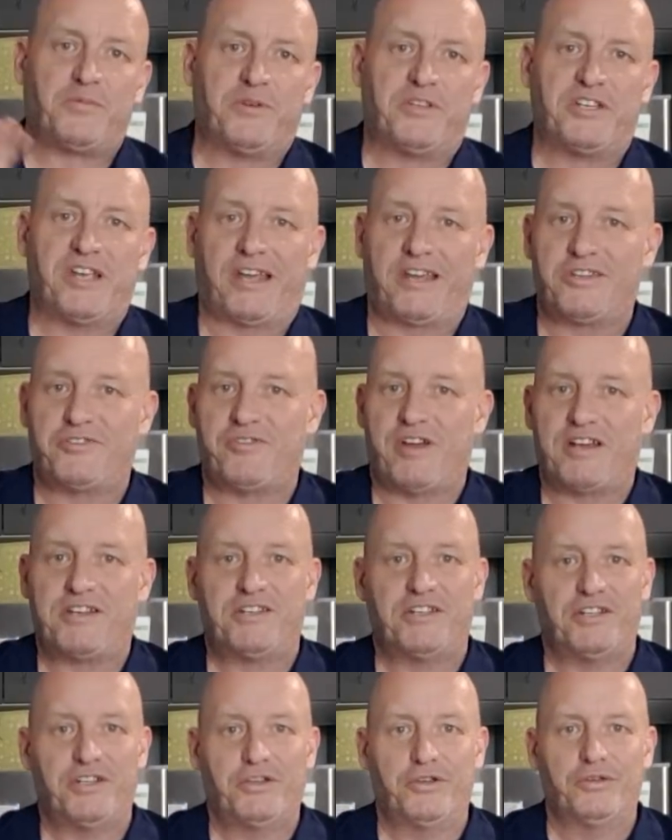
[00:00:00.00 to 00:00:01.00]
which extract
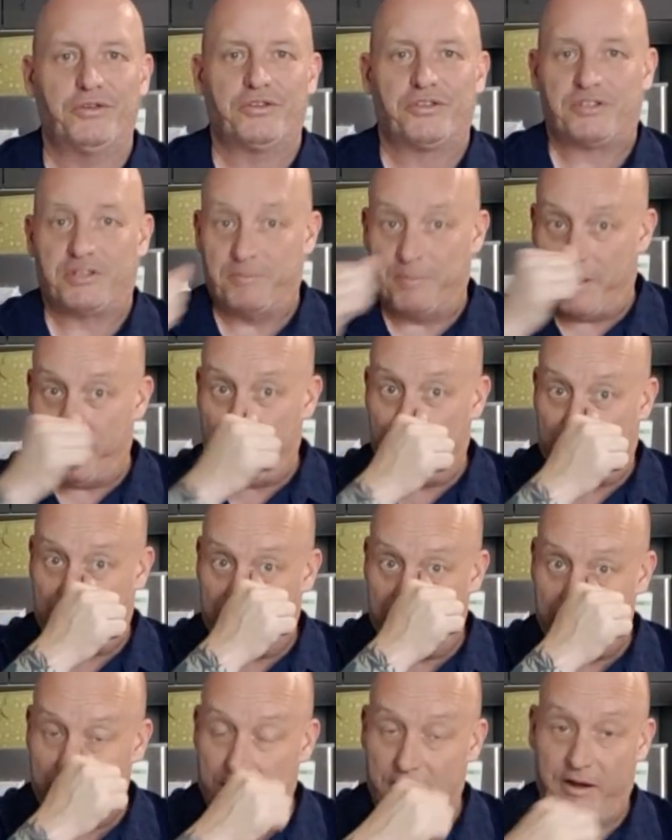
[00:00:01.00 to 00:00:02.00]
to use to mimic
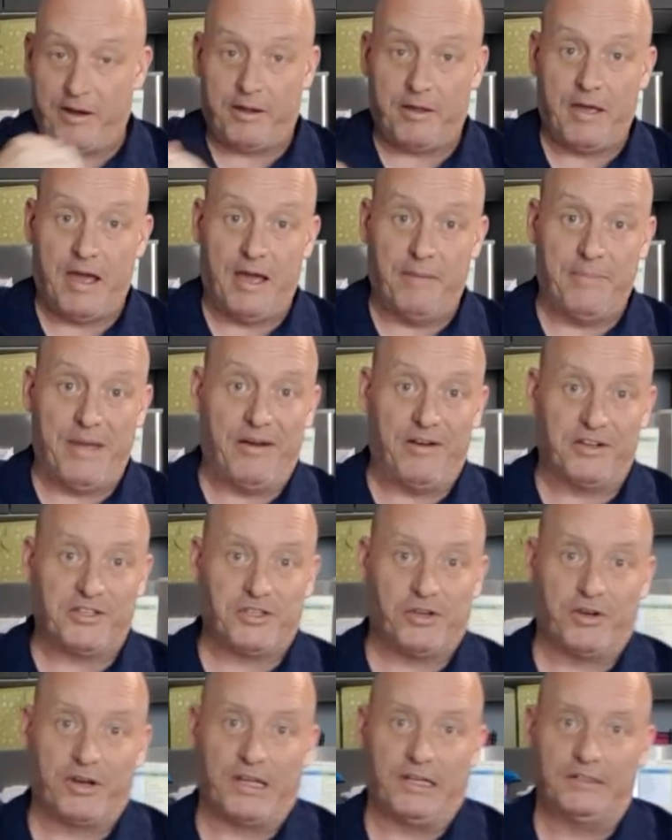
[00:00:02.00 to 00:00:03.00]
uh, Maris
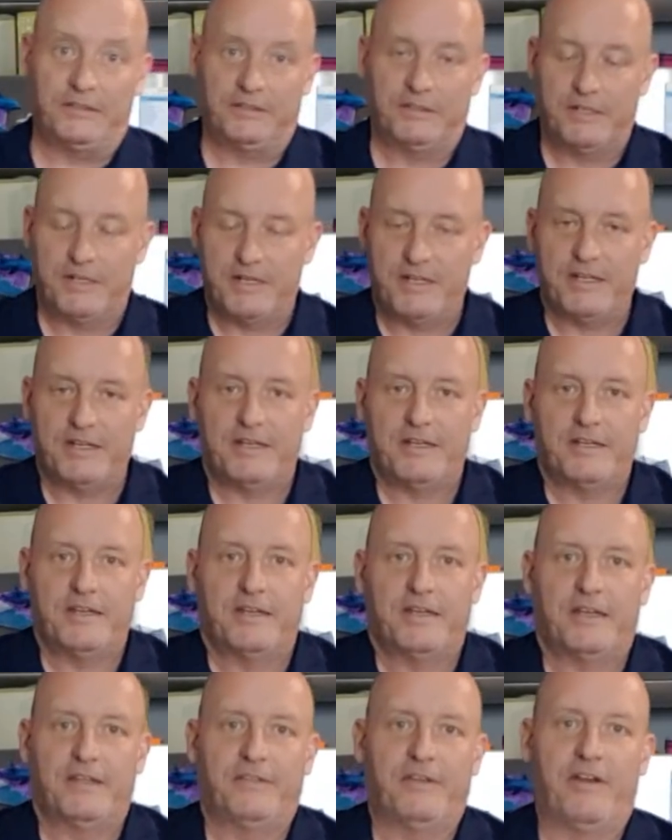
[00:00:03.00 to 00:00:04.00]
Otter
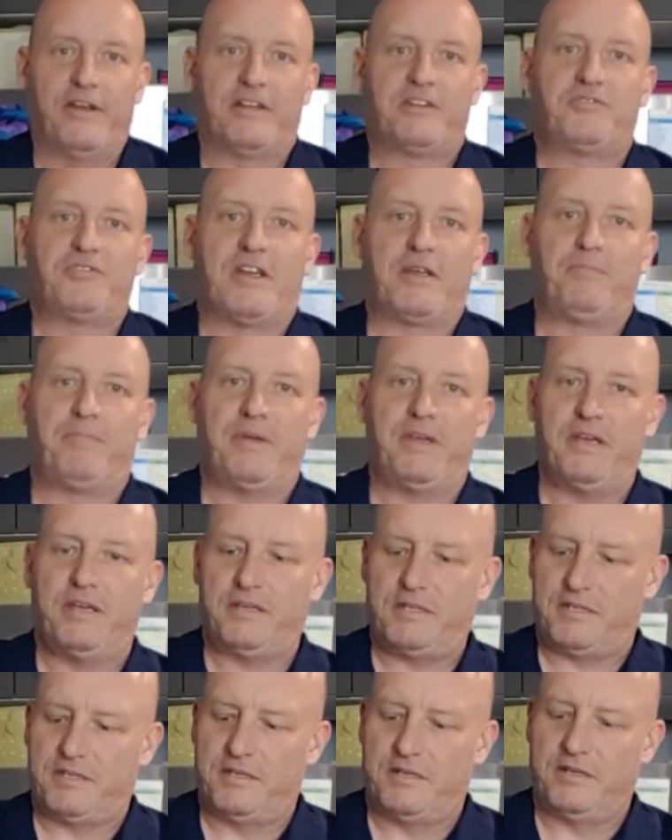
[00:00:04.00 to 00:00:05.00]
in their extract
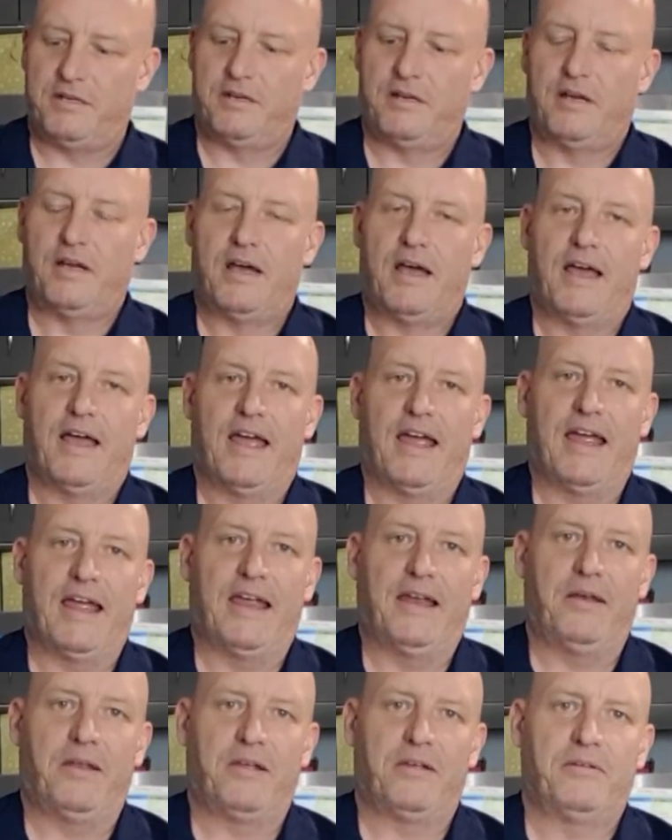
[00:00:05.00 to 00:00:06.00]
beers,
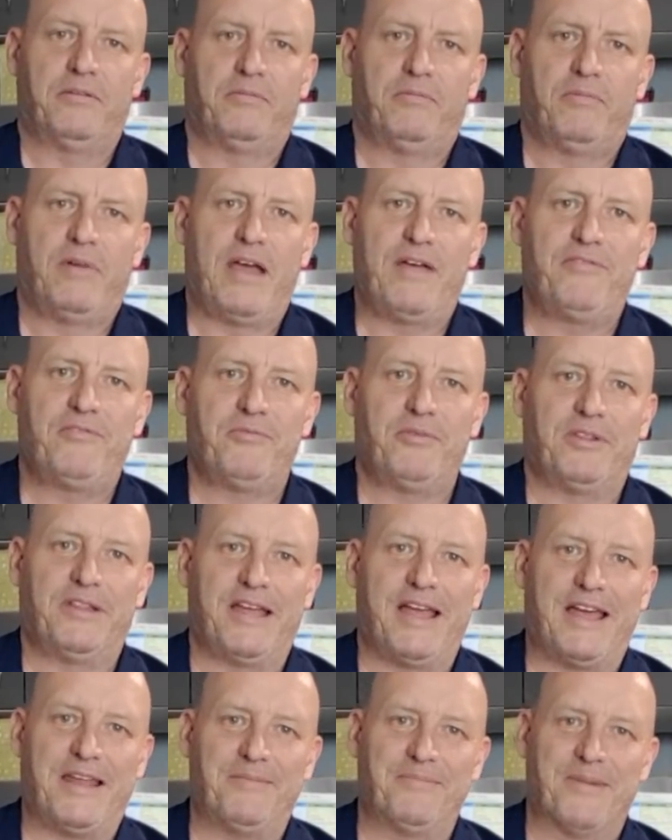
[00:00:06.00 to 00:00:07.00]
and we haven't really
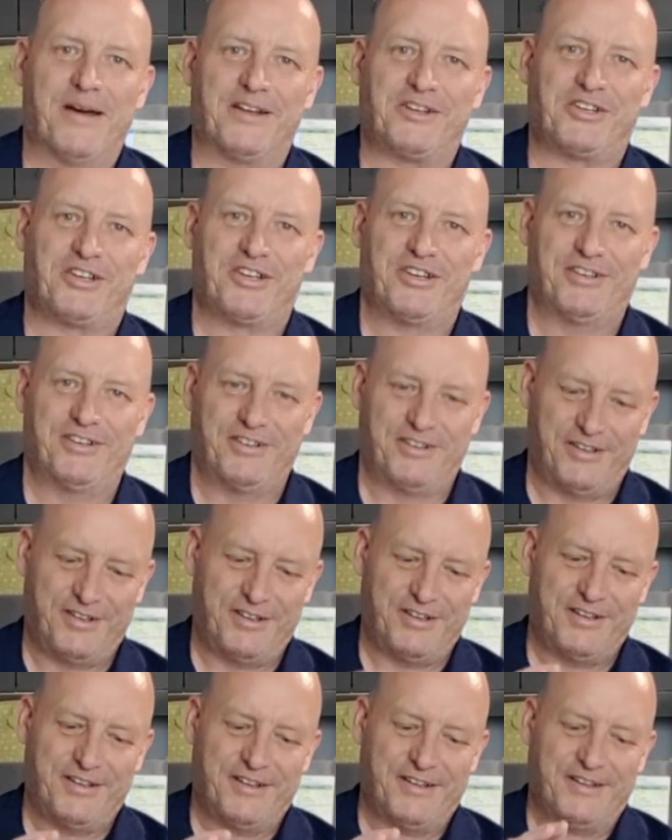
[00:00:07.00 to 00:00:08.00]
had much,
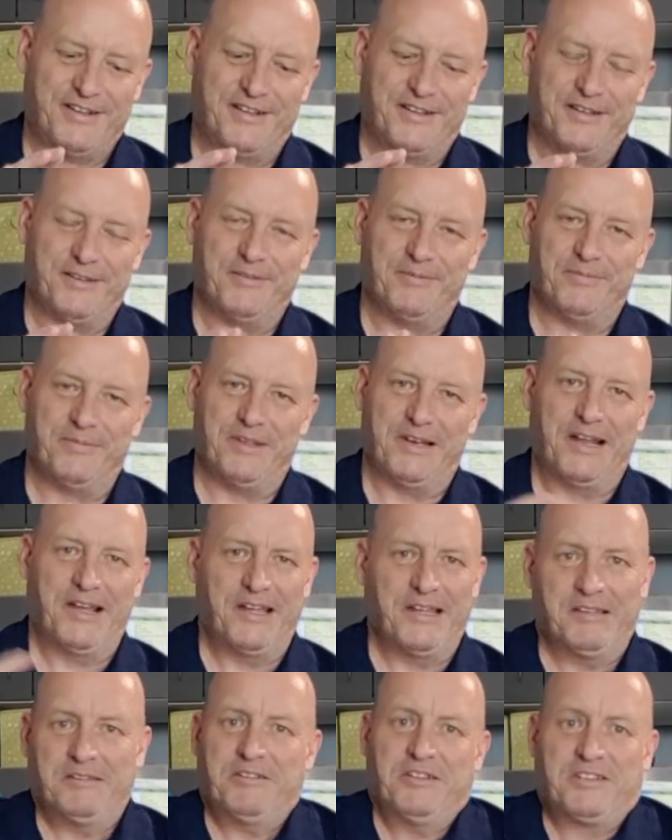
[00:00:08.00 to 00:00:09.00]
you
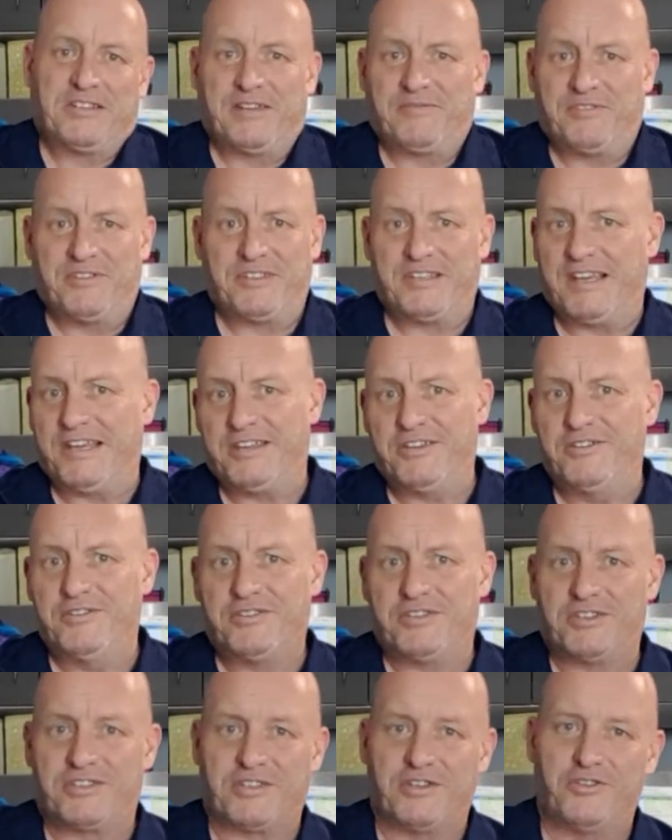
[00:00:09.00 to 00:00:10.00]
know, just have to say use
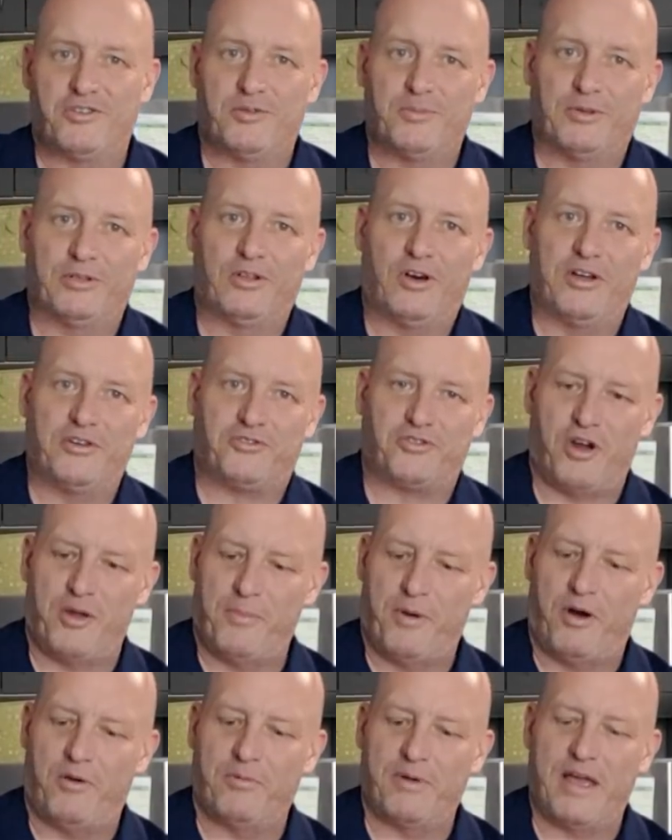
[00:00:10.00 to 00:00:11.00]
just a normal light dry
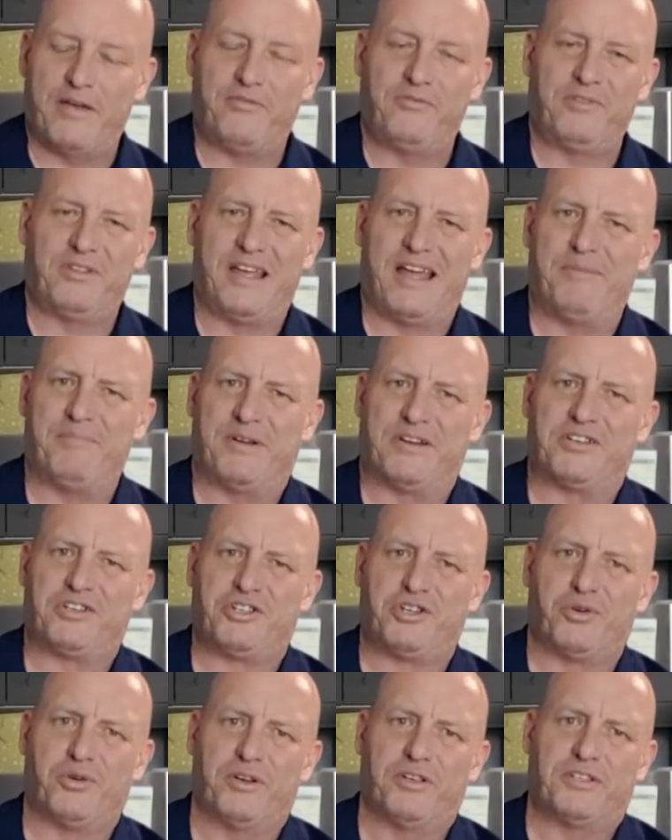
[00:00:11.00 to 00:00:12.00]
malt. We haven't really had much
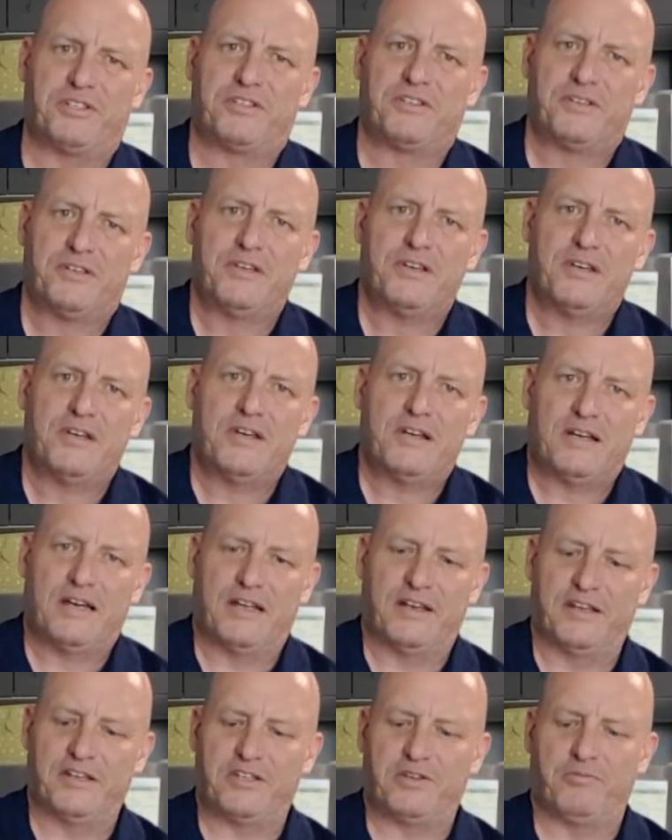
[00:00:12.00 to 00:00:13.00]
choice
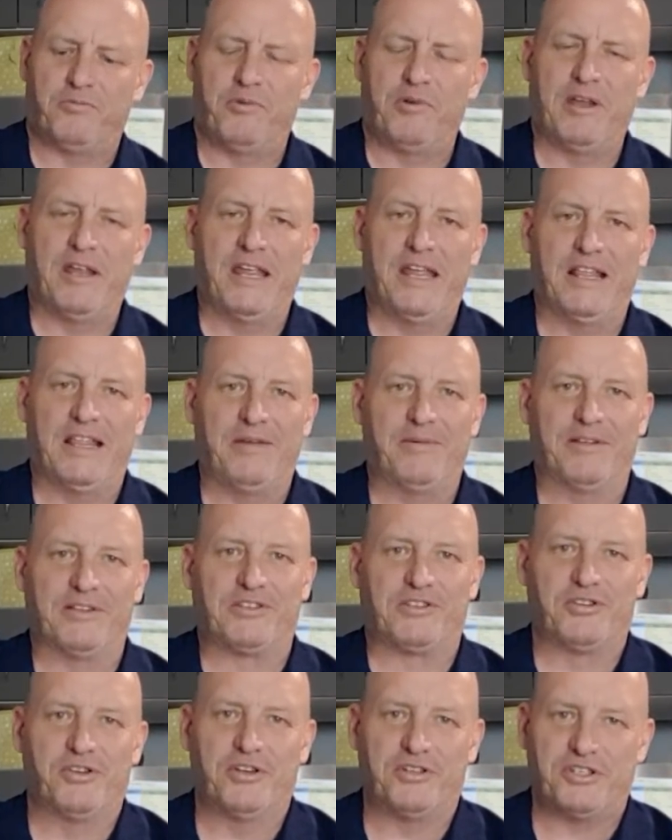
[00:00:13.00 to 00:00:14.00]
unless you really went
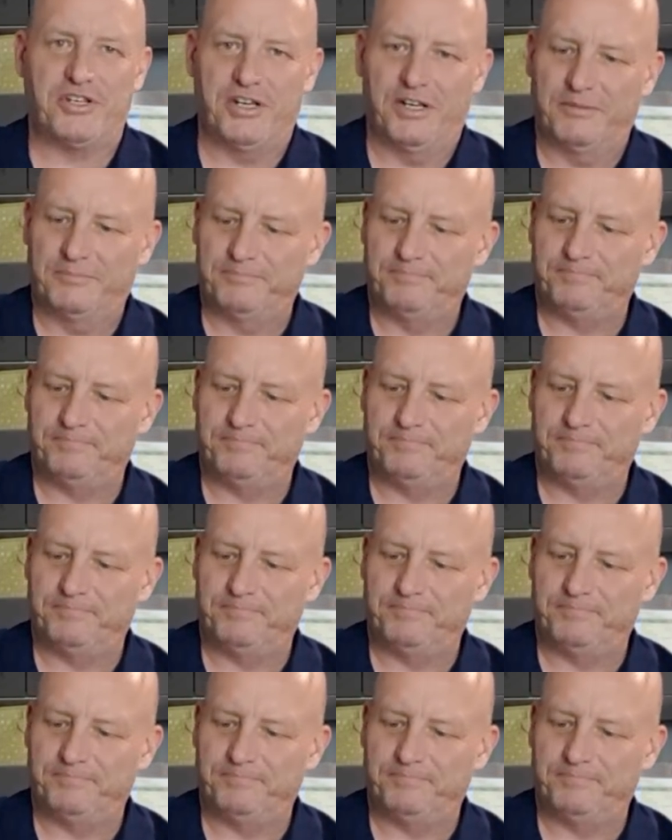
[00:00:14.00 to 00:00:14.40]
searching.